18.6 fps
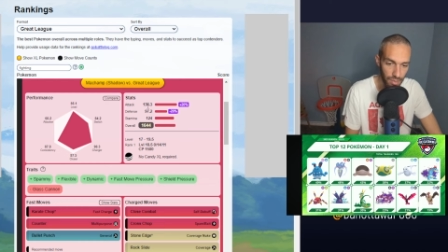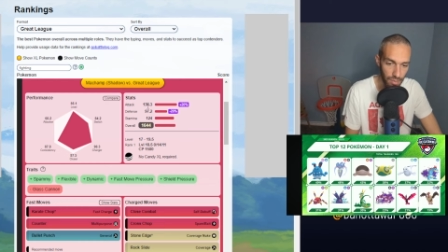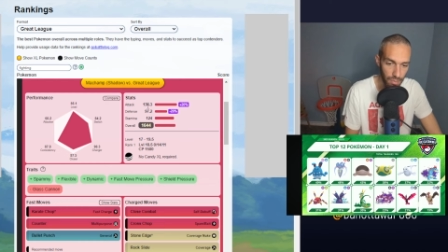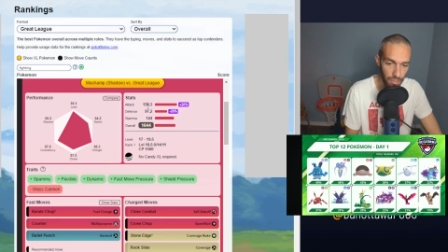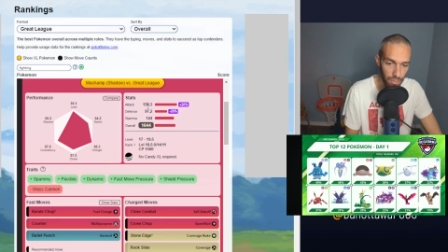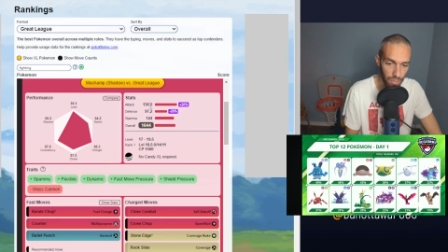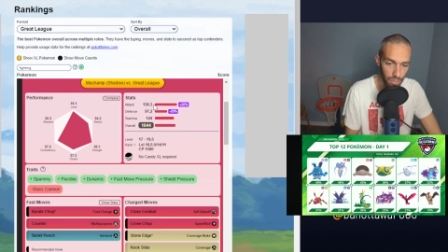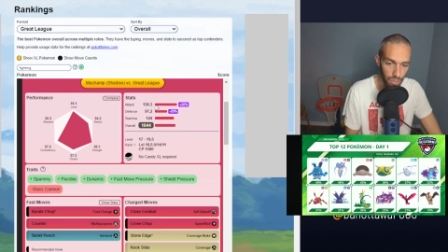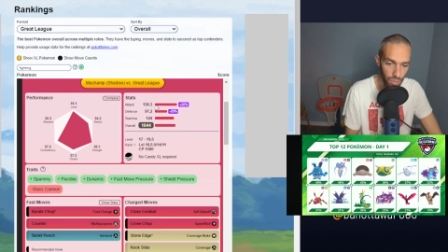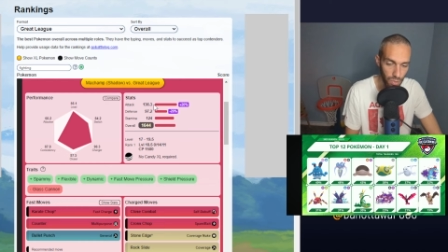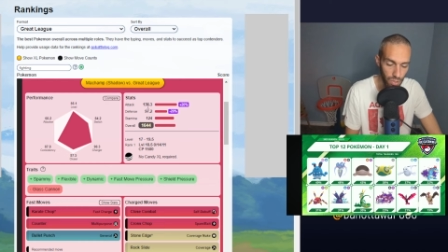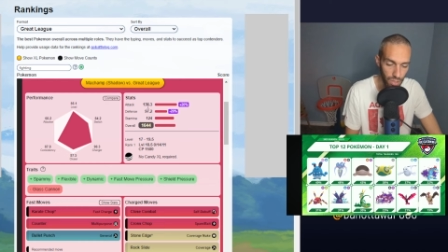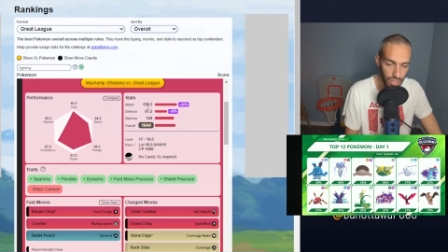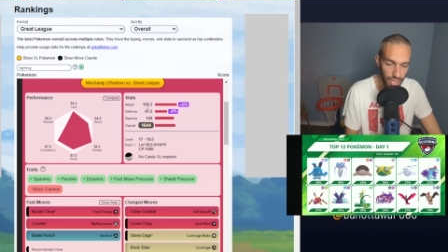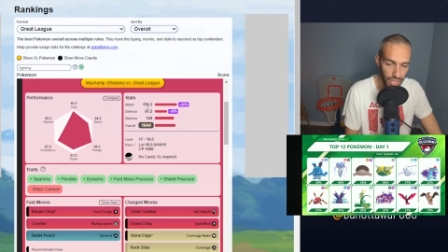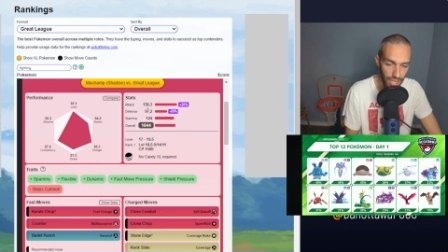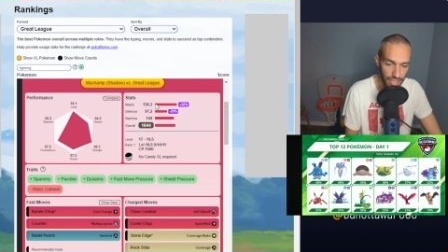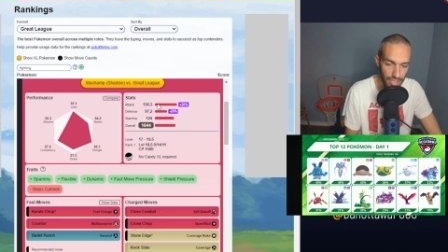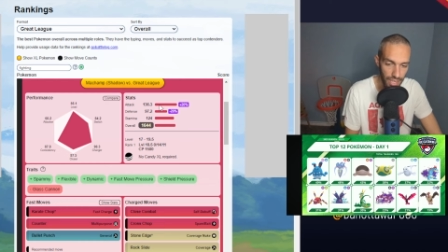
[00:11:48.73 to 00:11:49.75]
Brutally
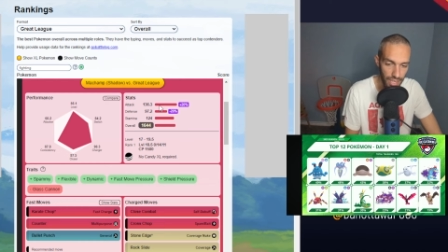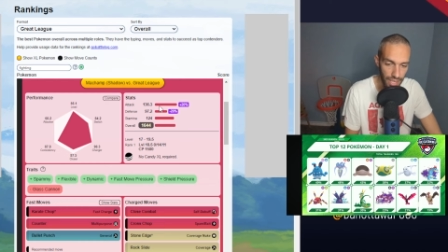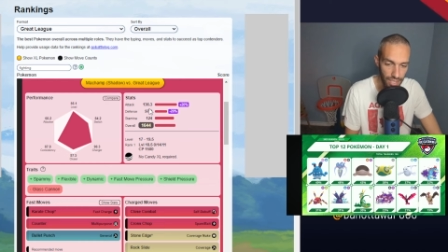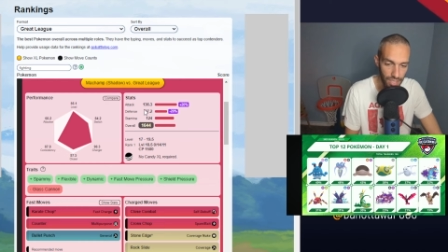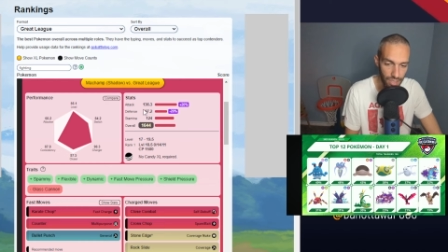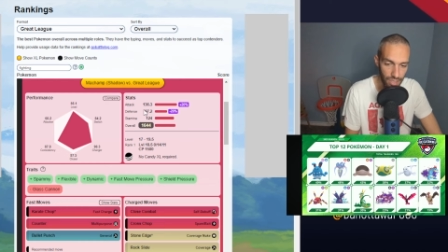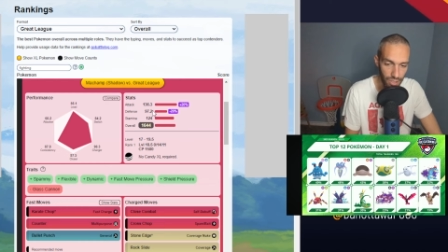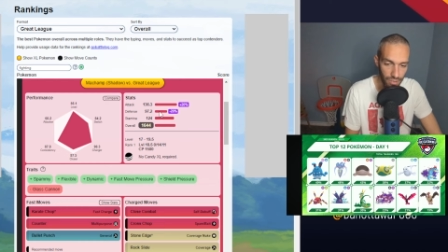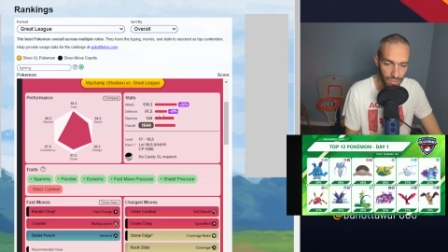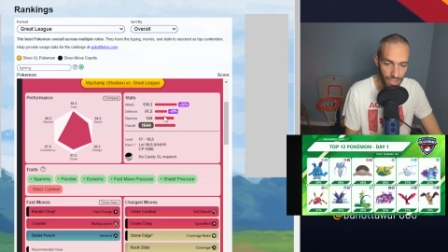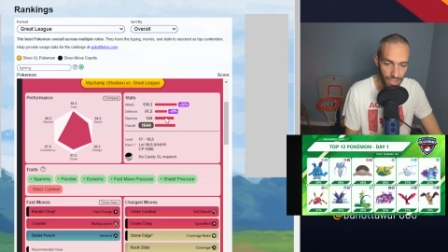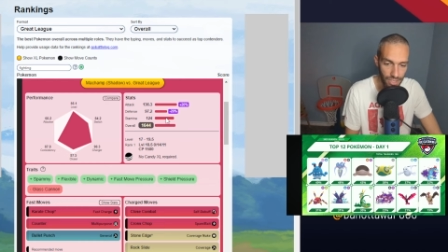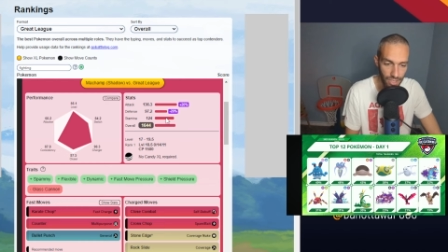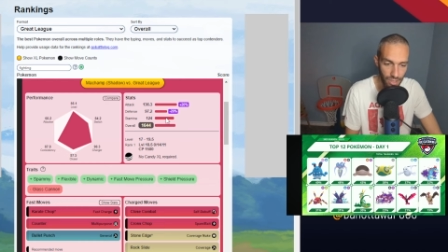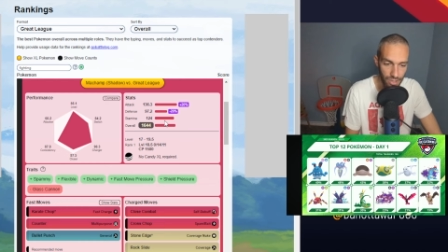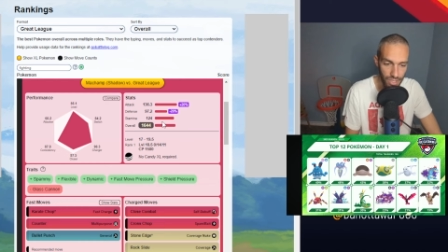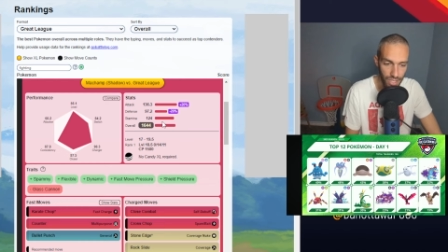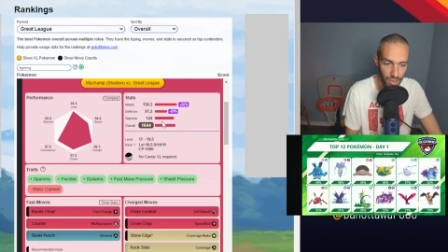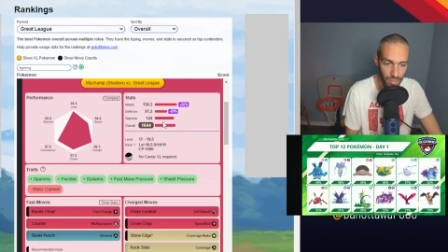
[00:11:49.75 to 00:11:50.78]
high attack, low defense, low
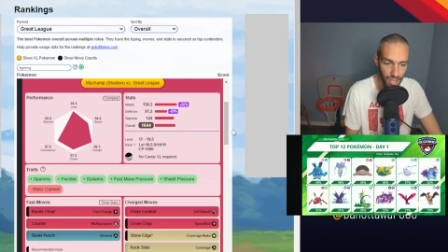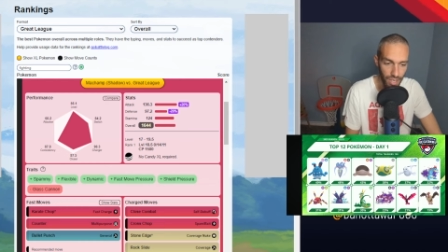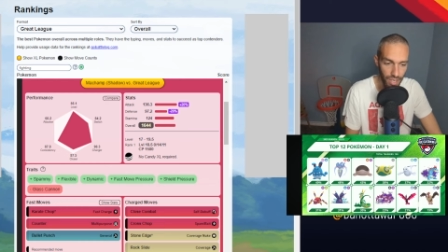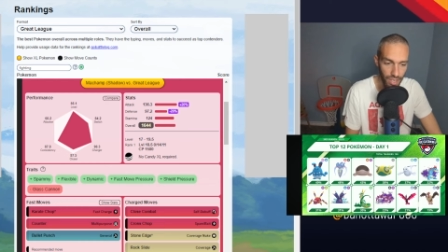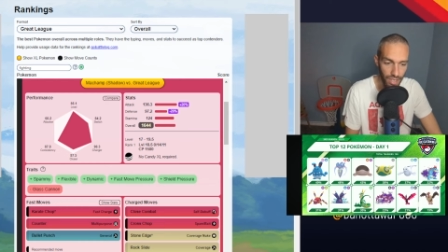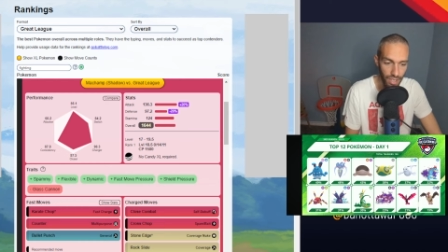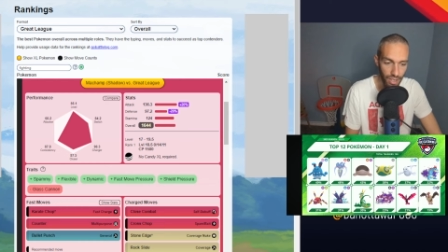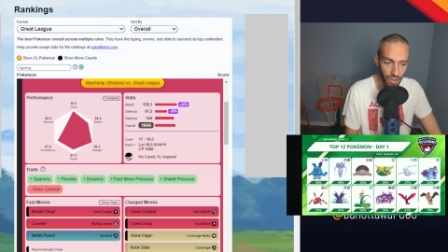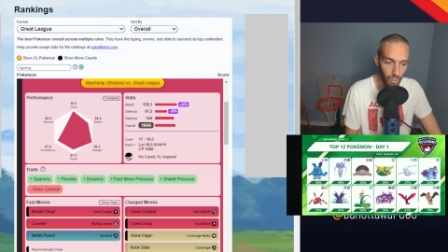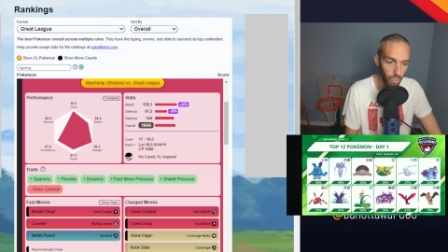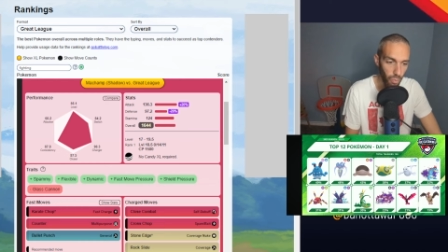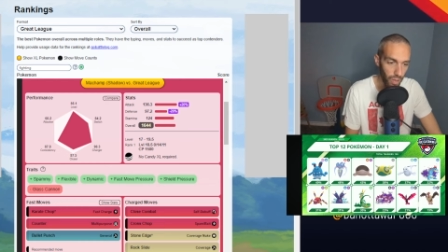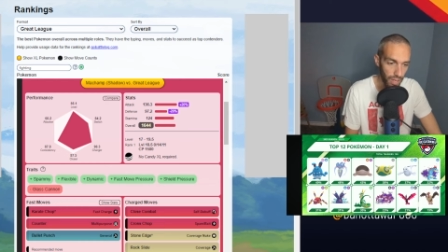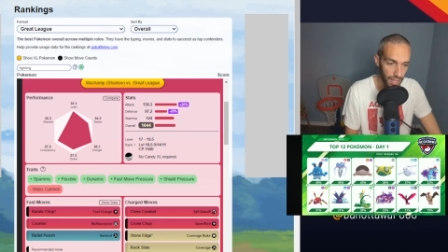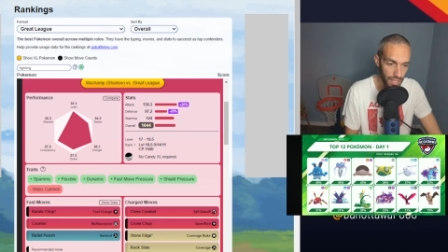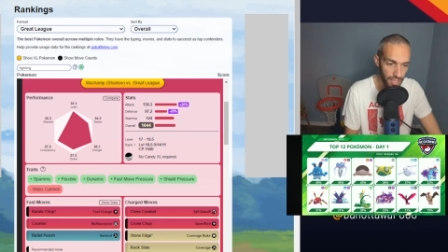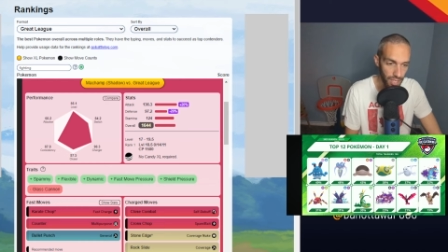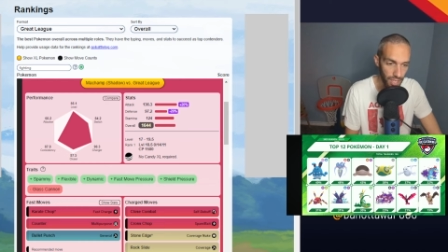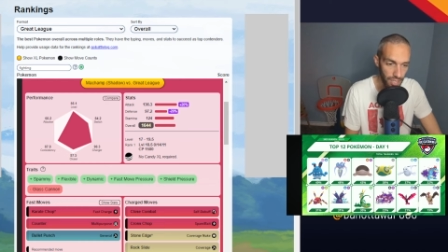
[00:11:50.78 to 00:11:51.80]
stamina. What did
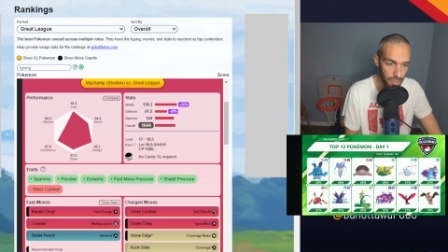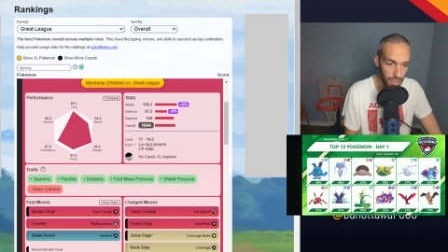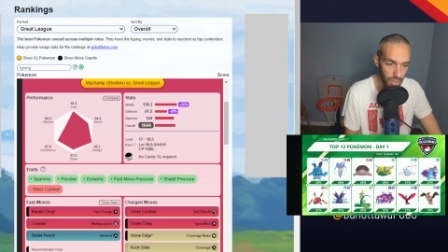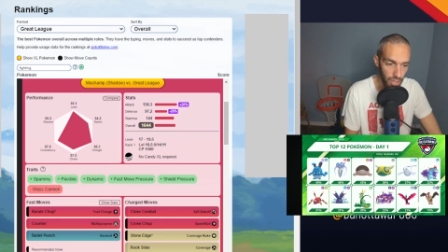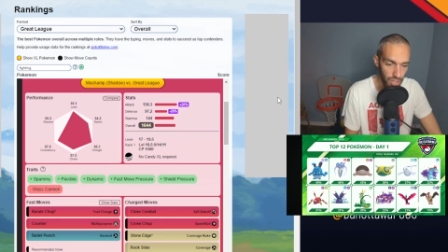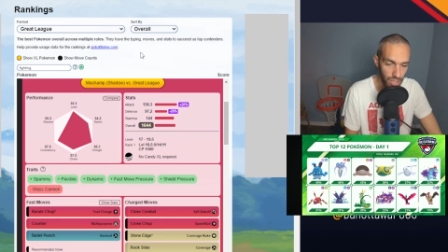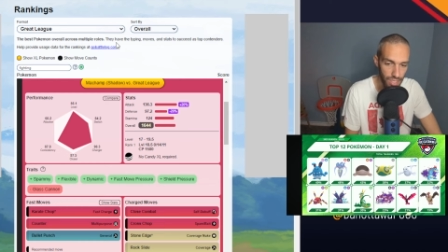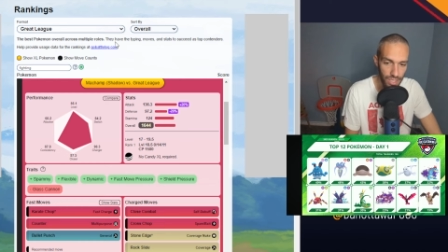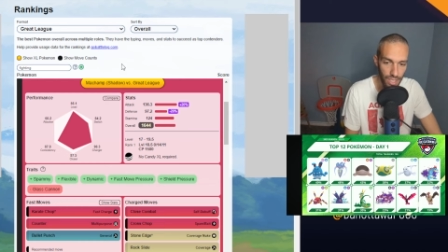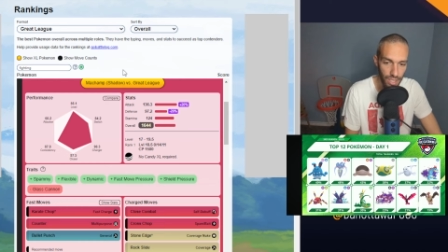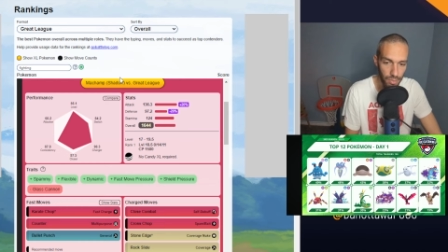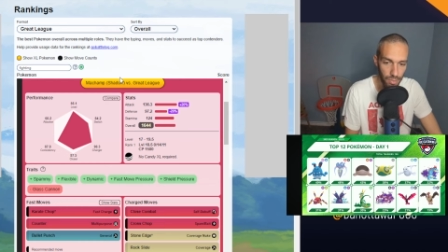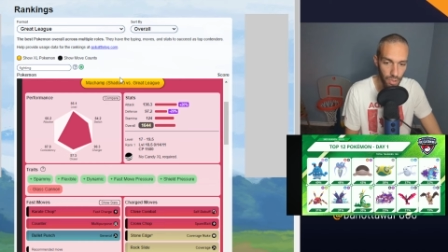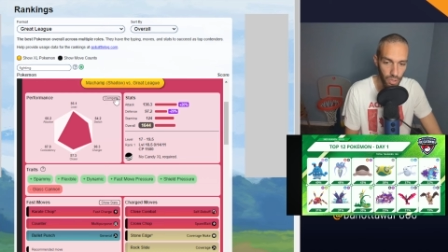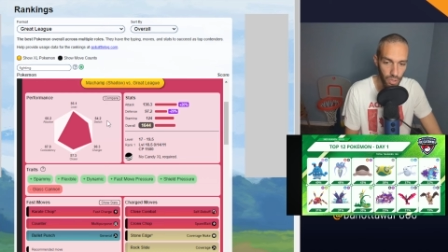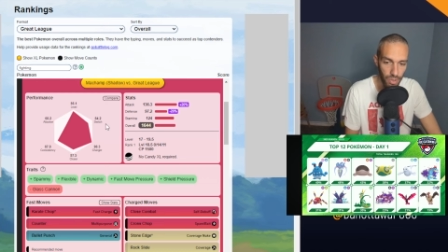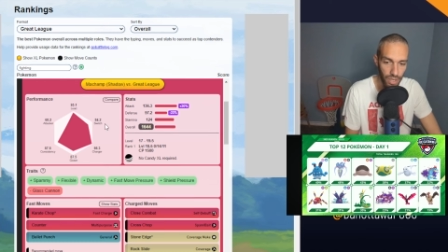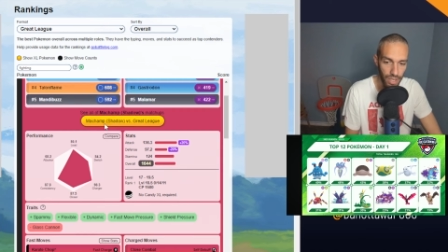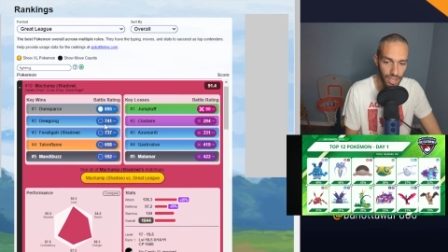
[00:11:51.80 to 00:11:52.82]
I talk about all these other
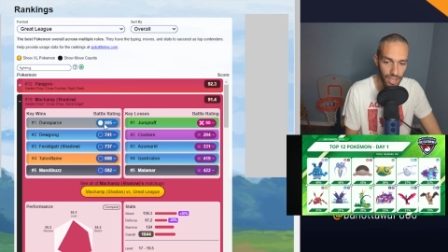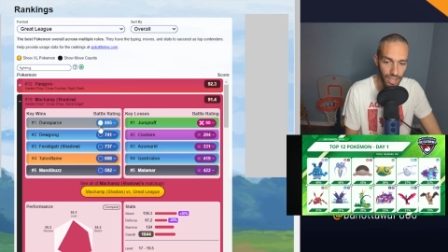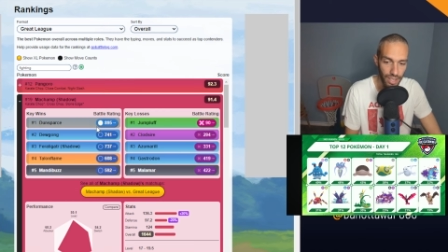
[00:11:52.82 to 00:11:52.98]
Pokemon?